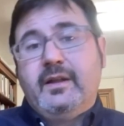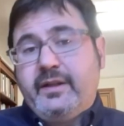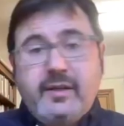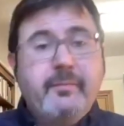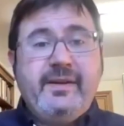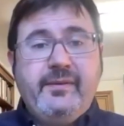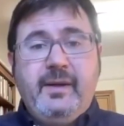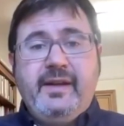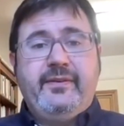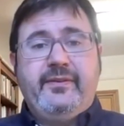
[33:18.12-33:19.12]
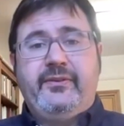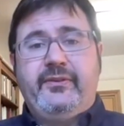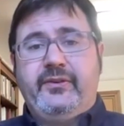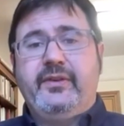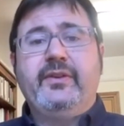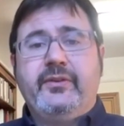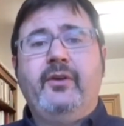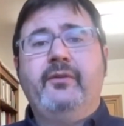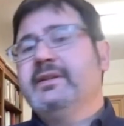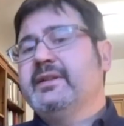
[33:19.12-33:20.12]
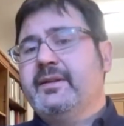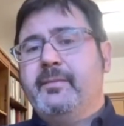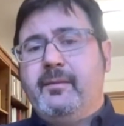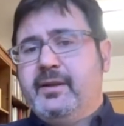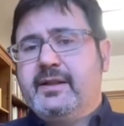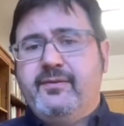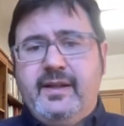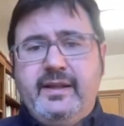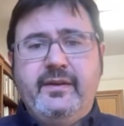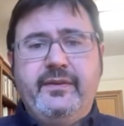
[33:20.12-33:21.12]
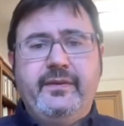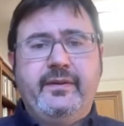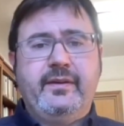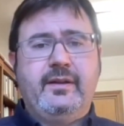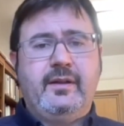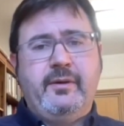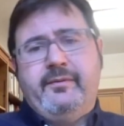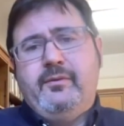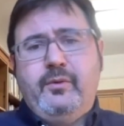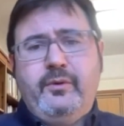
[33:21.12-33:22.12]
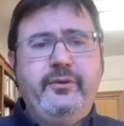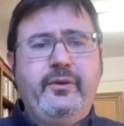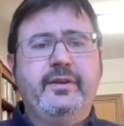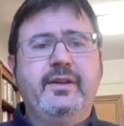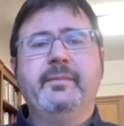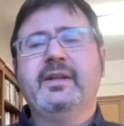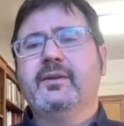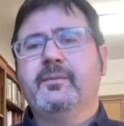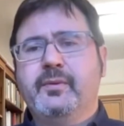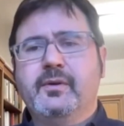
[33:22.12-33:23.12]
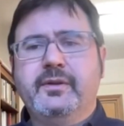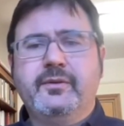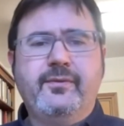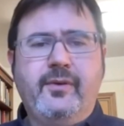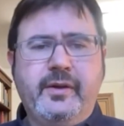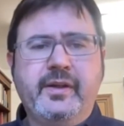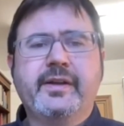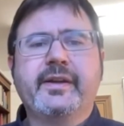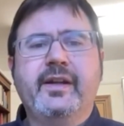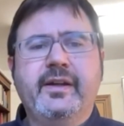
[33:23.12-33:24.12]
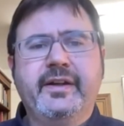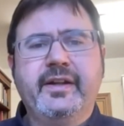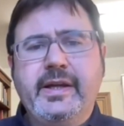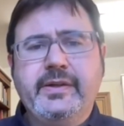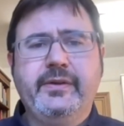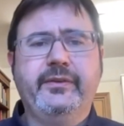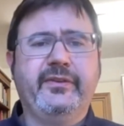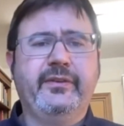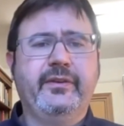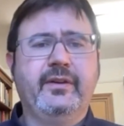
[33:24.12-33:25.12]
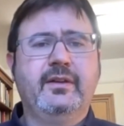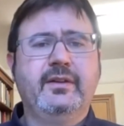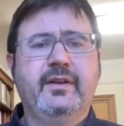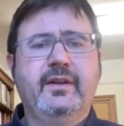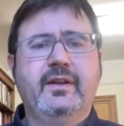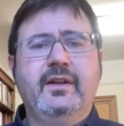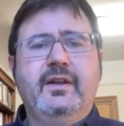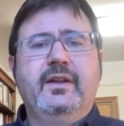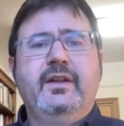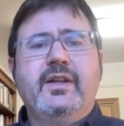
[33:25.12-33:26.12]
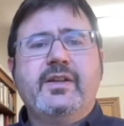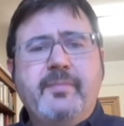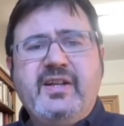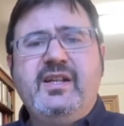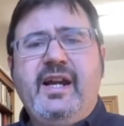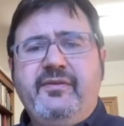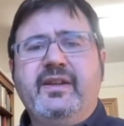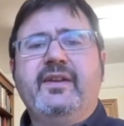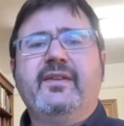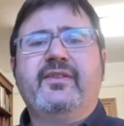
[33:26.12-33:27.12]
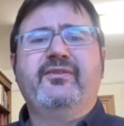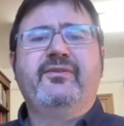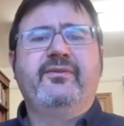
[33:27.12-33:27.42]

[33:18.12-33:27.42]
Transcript: Hikmet's place in the Soviet Republic of Letters, however, was not limited purely to foreign relations. Especially after his